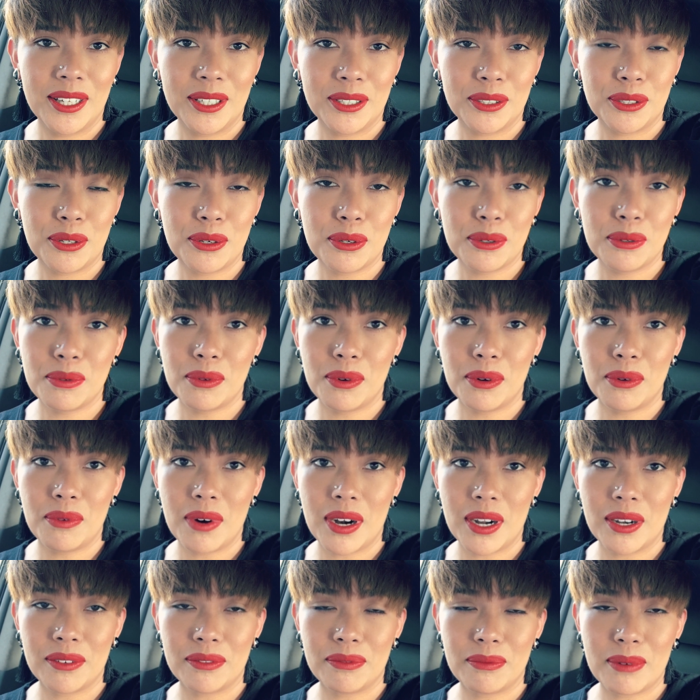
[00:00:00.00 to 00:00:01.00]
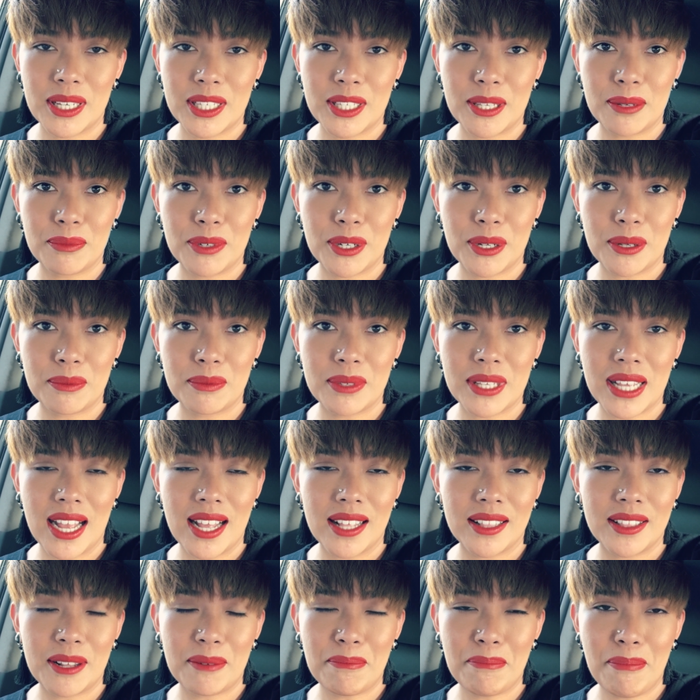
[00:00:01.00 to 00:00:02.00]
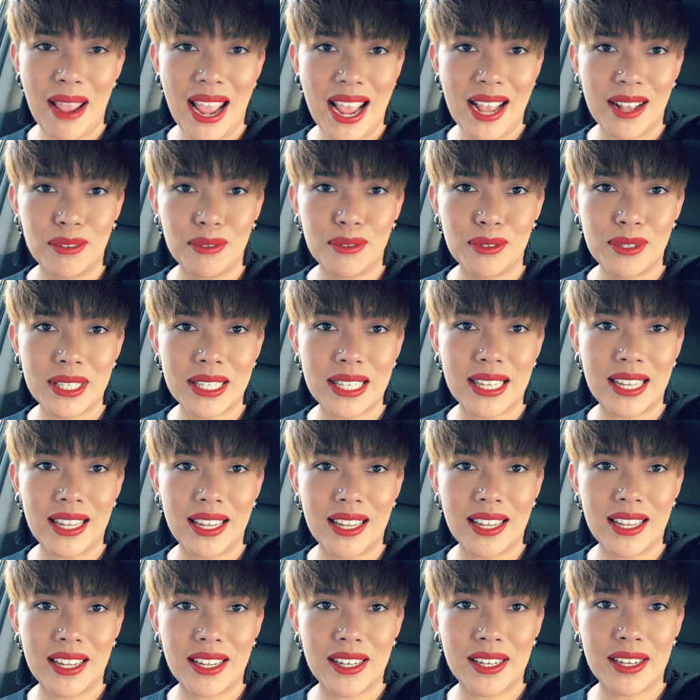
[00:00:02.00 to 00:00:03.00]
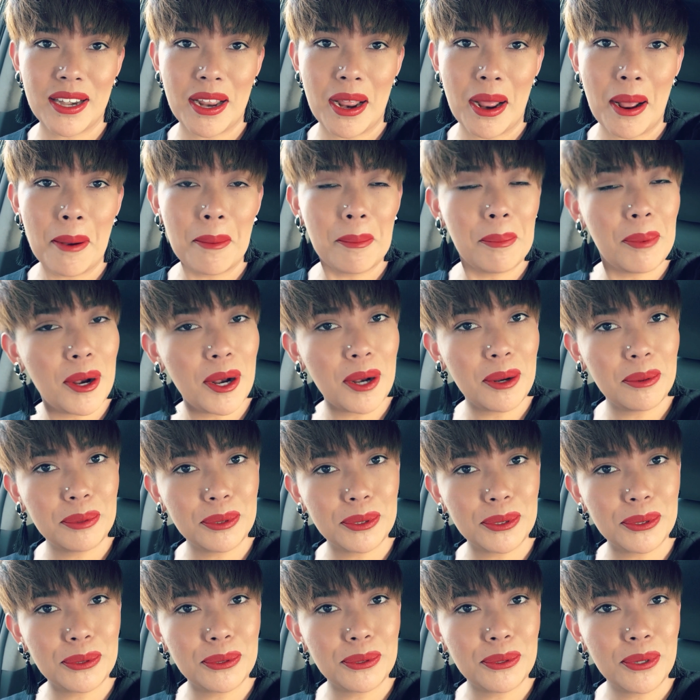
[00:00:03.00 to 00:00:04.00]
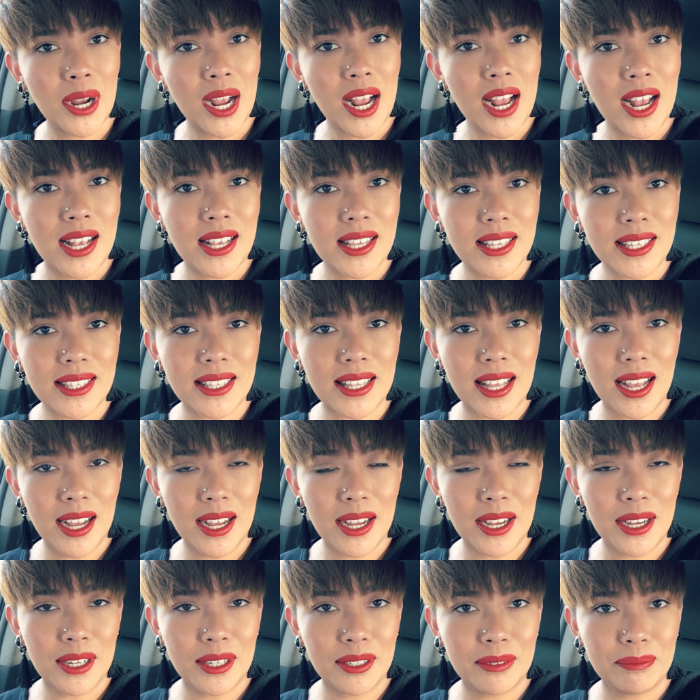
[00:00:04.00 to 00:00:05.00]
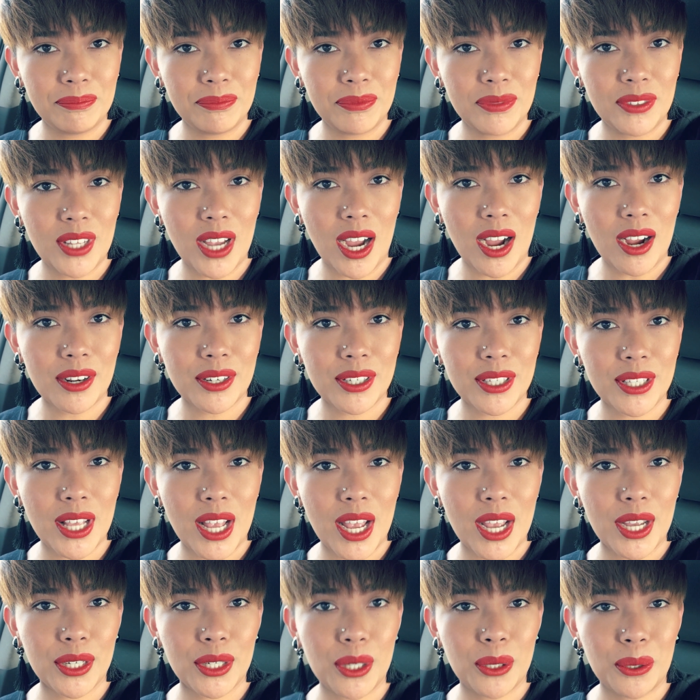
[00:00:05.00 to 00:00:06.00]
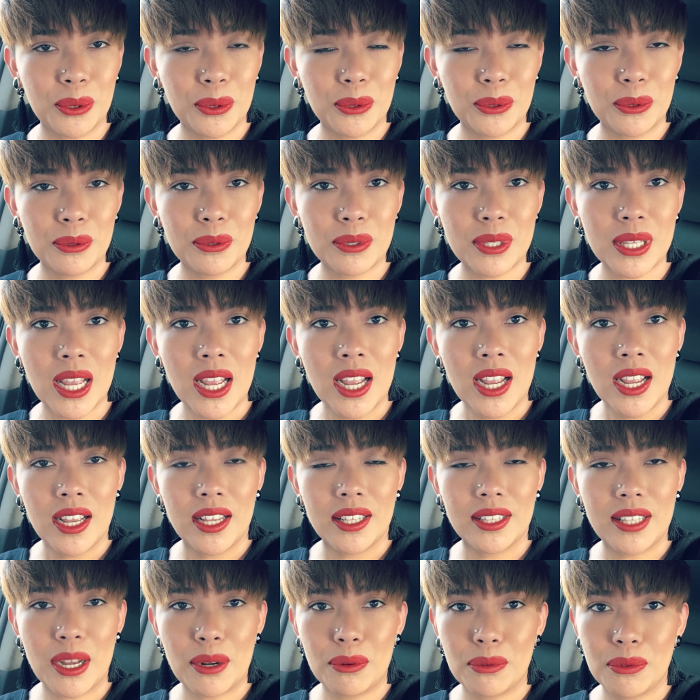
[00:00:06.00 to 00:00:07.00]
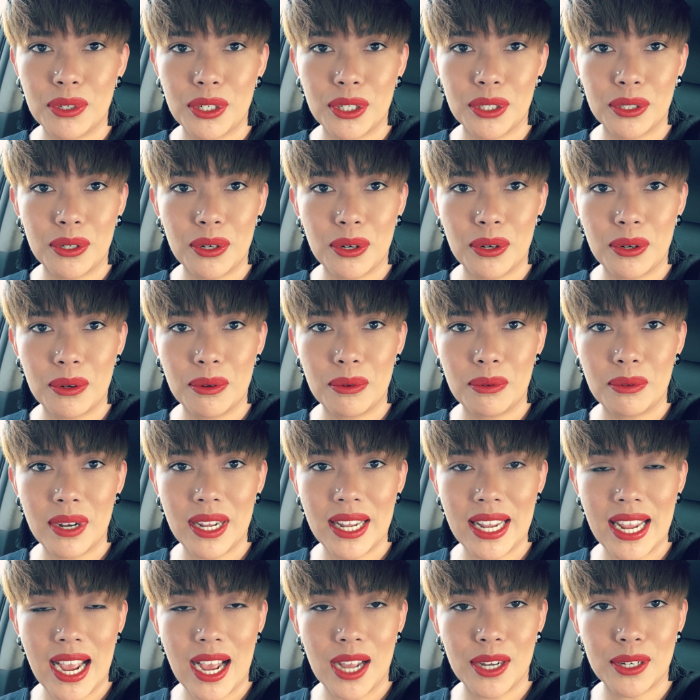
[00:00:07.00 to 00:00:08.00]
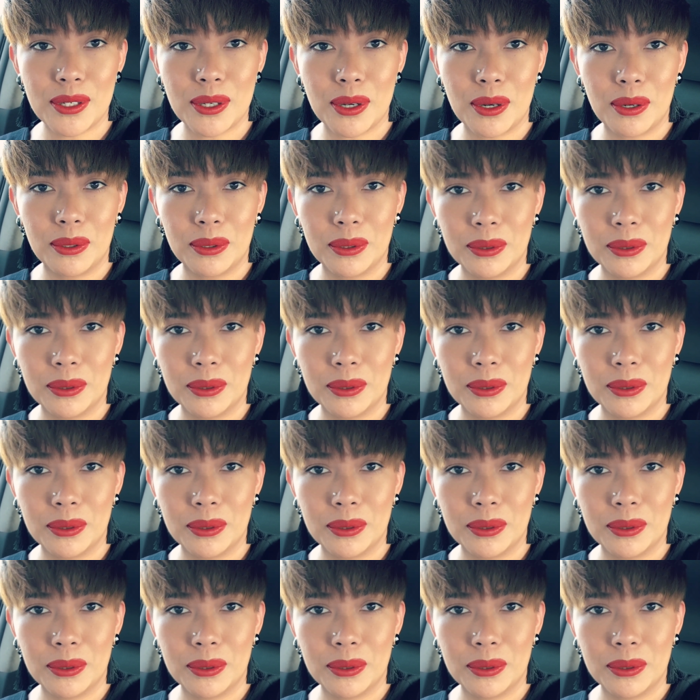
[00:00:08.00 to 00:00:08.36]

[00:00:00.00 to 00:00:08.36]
and those were one of my symptoms. And then pale skin, purple, dark circles that wouldn't go away at